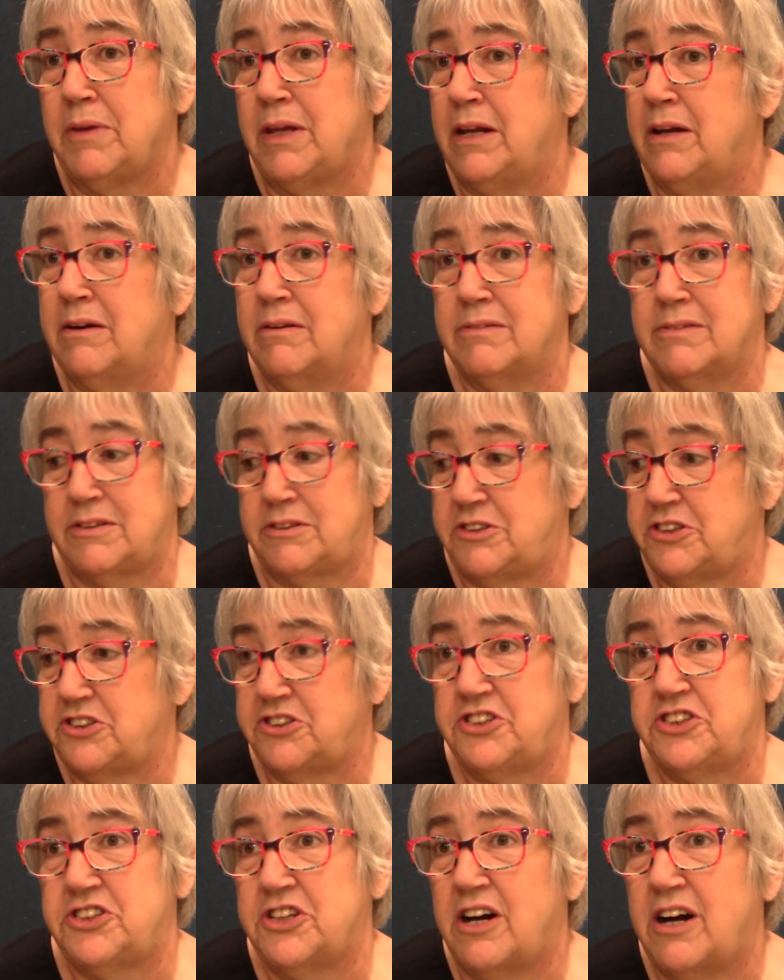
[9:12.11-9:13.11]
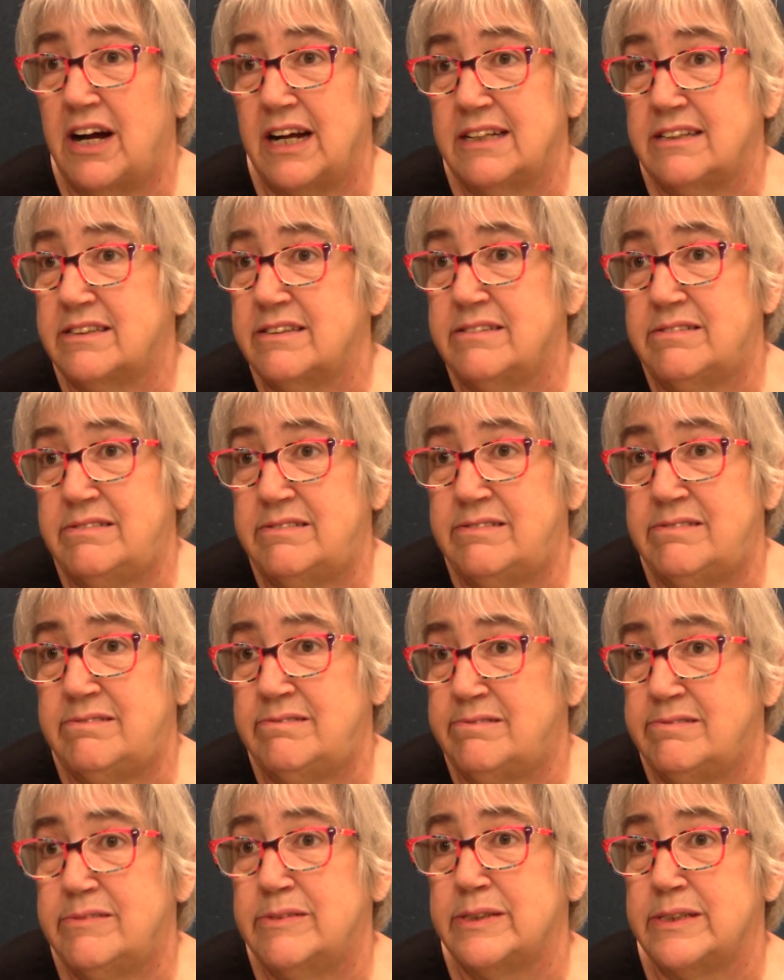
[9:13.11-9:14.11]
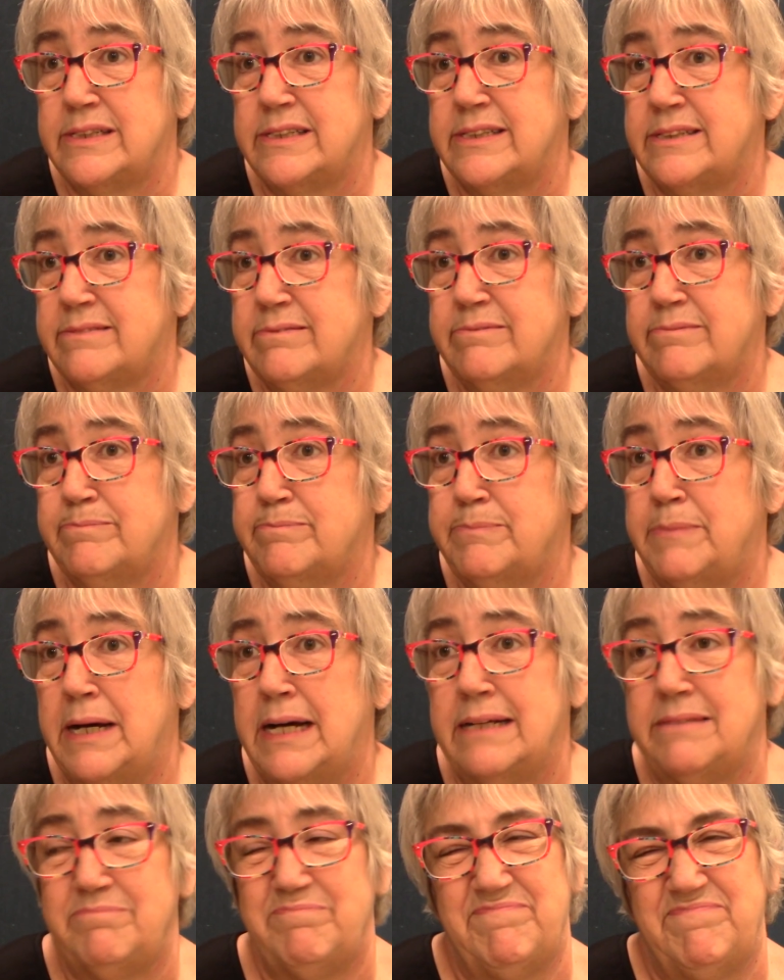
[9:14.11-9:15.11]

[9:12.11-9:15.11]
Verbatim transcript: you know, is just shot with, but